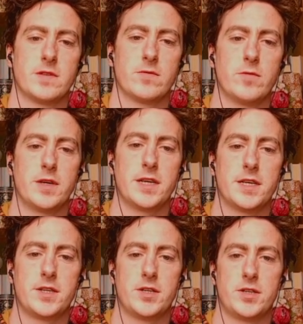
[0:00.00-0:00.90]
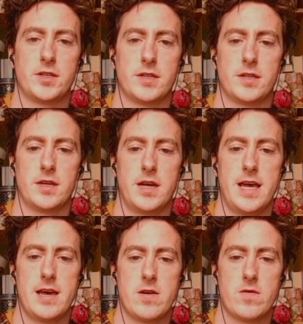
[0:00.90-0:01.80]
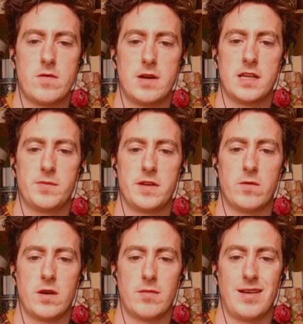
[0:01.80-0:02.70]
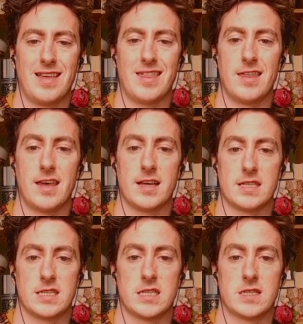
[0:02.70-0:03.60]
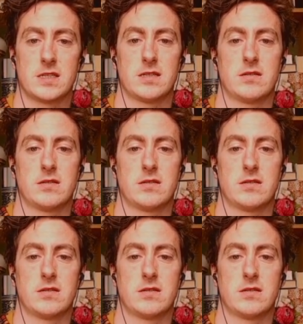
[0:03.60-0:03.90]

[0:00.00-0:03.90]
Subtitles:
Which now leads me to want to play this.